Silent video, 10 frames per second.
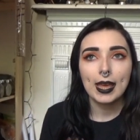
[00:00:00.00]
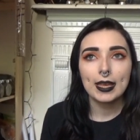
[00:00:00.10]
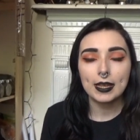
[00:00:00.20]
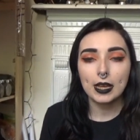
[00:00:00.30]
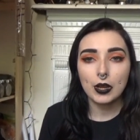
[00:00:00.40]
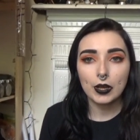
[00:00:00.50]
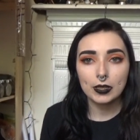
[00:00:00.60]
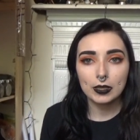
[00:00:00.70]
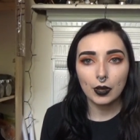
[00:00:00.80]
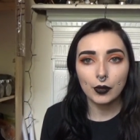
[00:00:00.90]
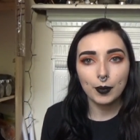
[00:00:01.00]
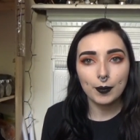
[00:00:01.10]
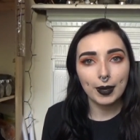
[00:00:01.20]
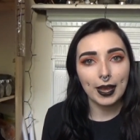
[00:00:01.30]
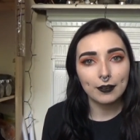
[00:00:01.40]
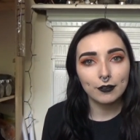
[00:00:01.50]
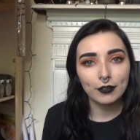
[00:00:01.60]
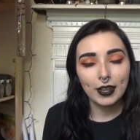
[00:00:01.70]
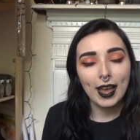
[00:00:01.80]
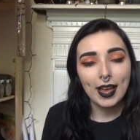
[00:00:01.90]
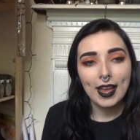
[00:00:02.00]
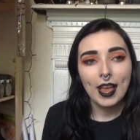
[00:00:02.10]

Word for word: It's like a nice open plan flat.